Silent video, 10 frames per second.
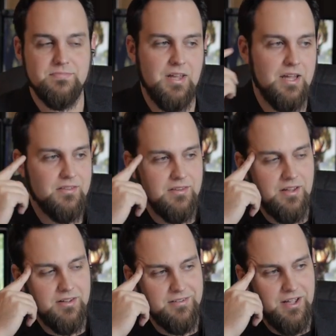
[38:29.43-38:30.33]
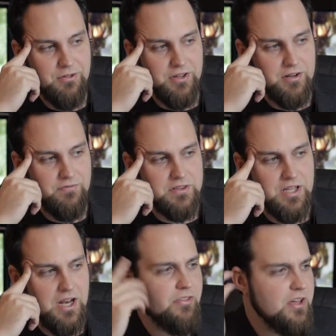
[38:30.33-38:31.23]
that how are they going to
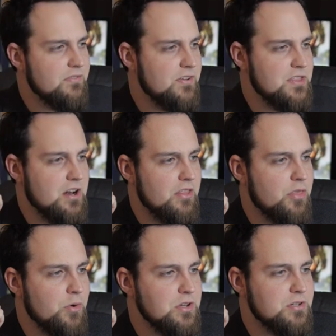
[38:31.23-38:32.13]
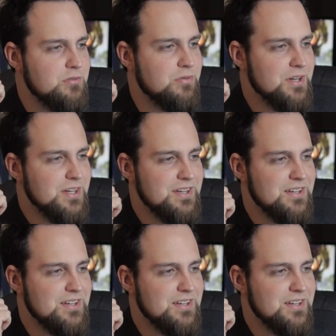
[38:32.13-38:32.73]
fit that? How are they going to fit that on a thirty-two